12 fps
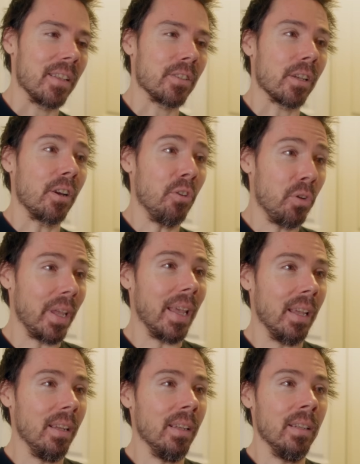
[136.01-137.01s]
It's like,
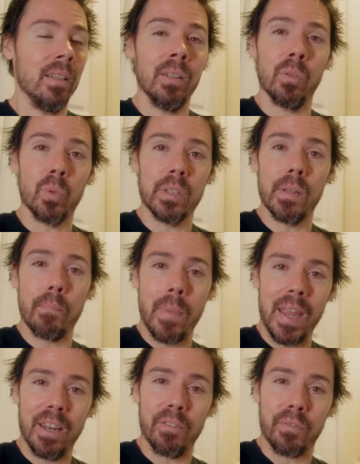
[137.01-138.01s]
okay, what's it
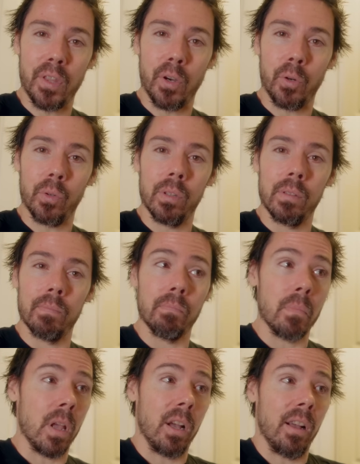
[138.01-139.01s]
made of though?
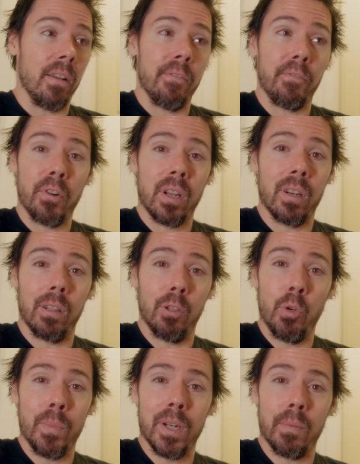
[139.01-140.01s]
Frickin'
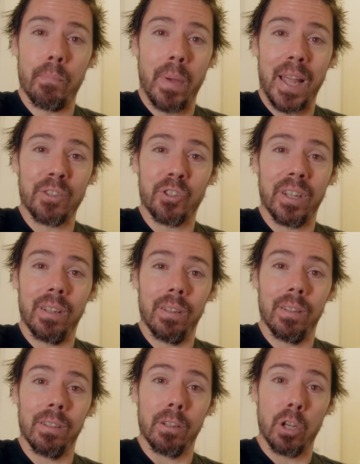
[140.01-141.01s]
aluminum
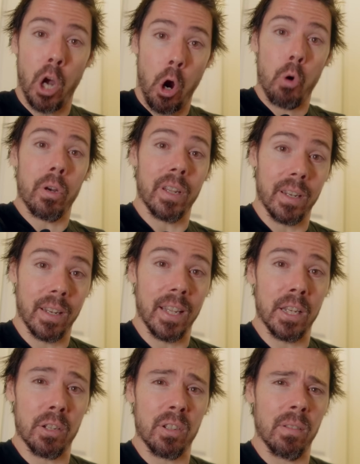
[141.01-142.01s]
basket coated
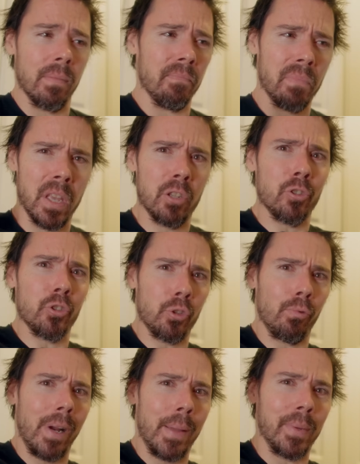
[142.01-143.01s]
in
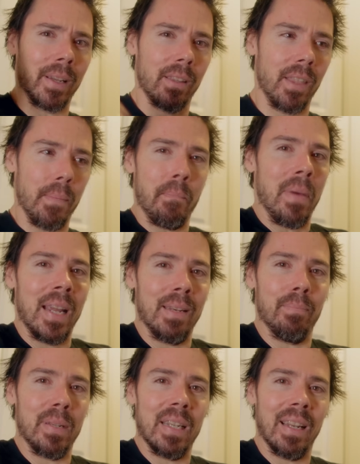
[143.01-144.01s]
ceramic that
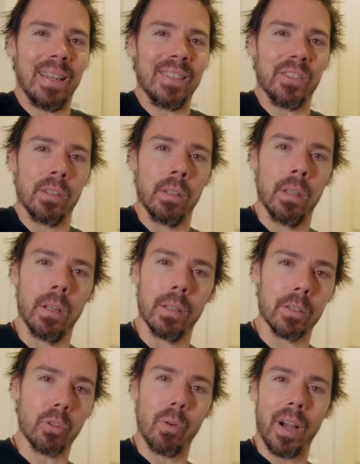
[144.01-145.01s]
might be nice.
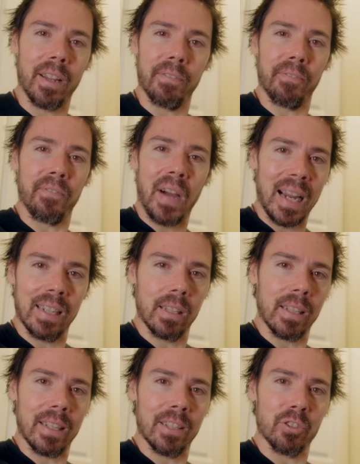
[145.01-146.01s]
So I
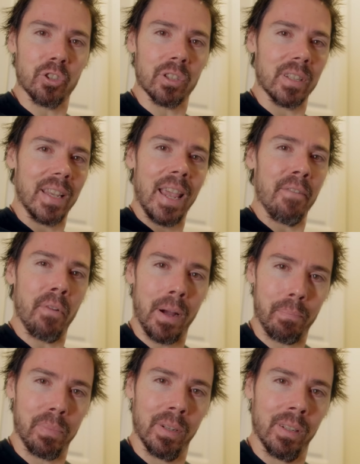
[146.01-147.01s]
finally just gave
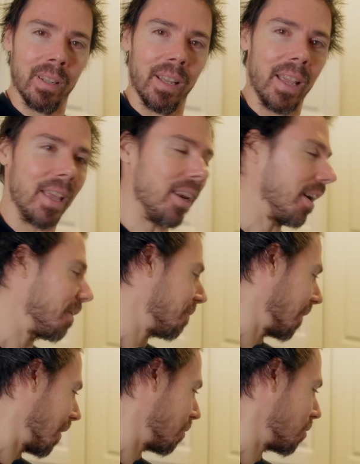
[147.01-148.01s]
up and I
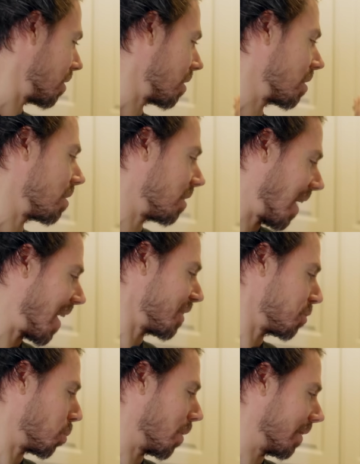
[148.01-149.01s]
found a
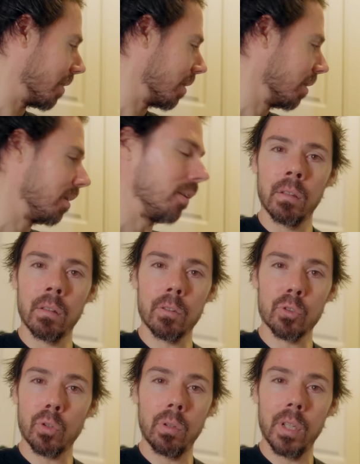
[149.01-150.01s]
glass one.
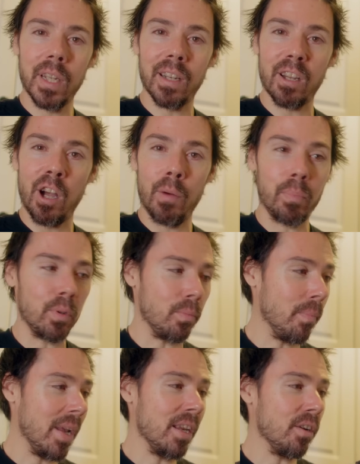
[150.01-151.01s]
There's only a
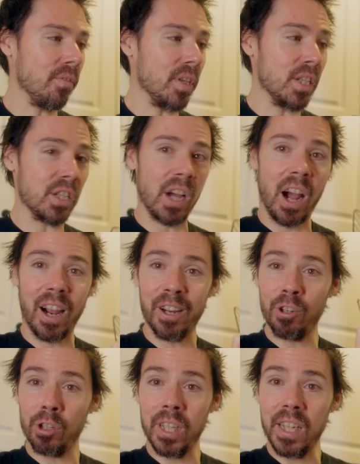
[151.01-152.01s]
couple made of
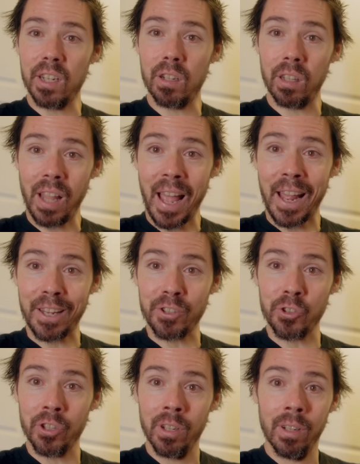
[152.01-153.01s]
entirely
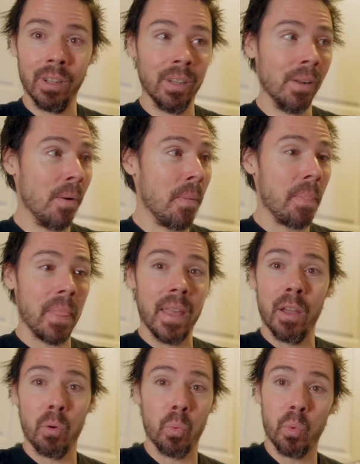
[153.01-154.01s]
glass
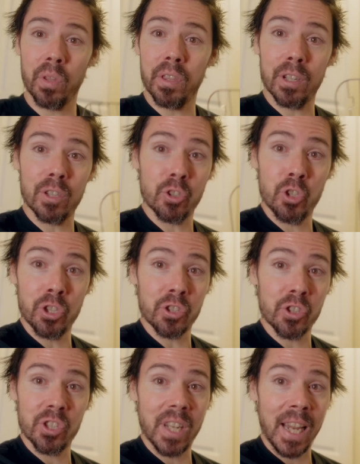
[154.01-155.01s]
with a
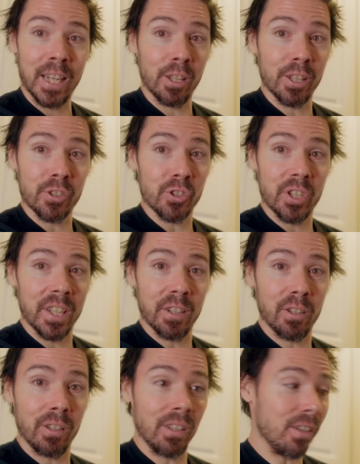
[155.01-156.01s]
just stainless
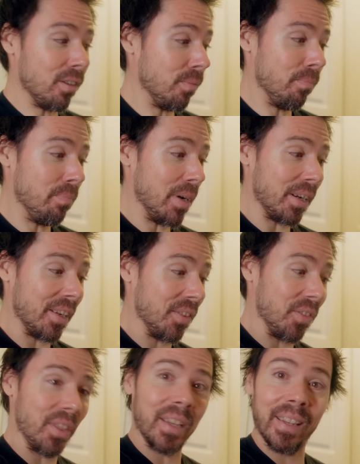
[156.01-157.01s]
steel little
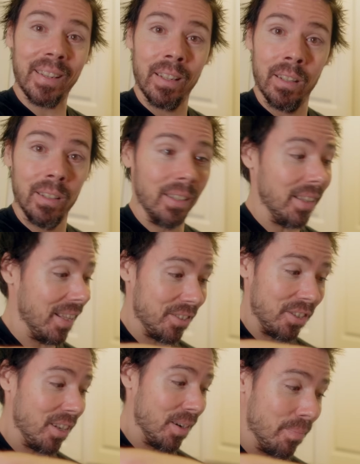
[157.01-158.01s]
bucket thing.
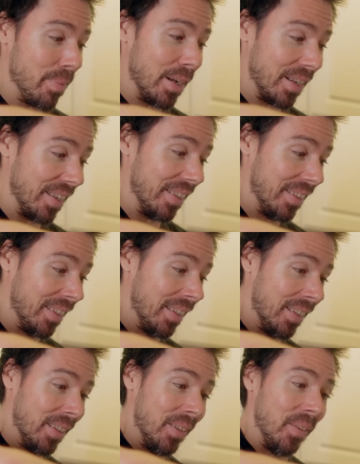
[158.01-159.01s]
That's a bucket.
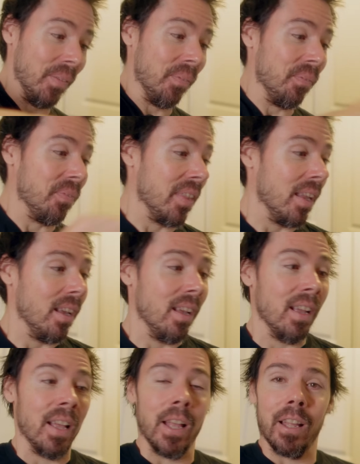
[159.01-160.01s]

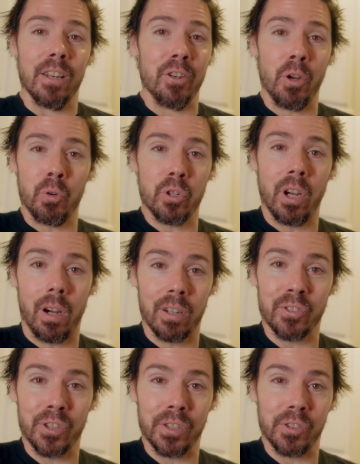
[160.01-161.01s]
No
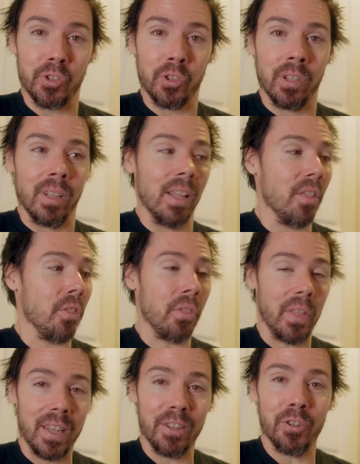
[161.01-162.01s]
toxins,
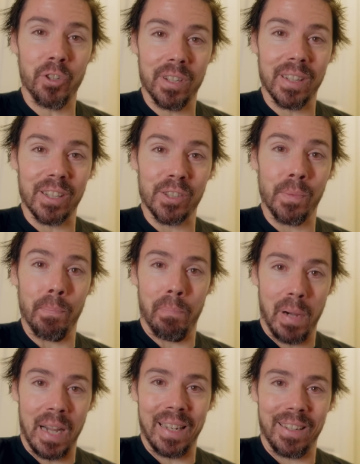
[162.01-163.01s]
thank goodness.
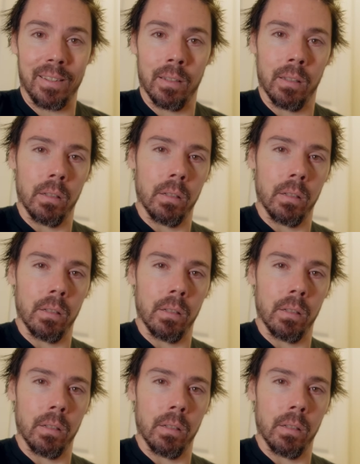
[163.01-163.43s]
But